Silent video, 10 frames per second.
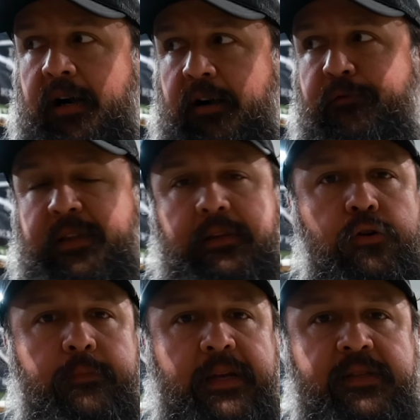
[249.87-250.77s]
of the
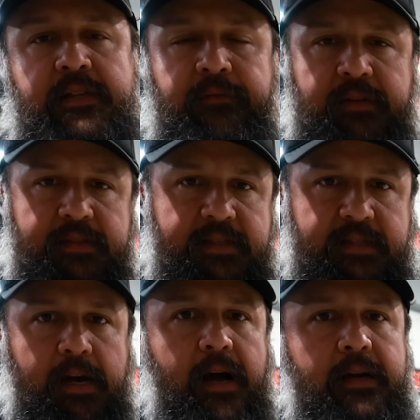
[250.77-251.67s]
lumens of the
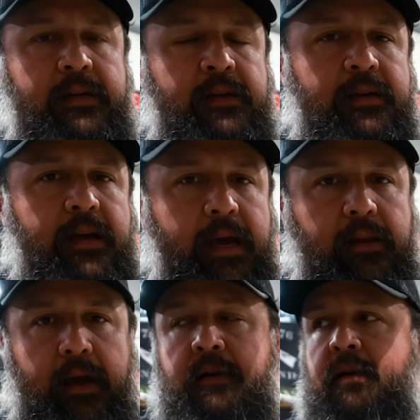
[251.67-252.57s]
stock headlight.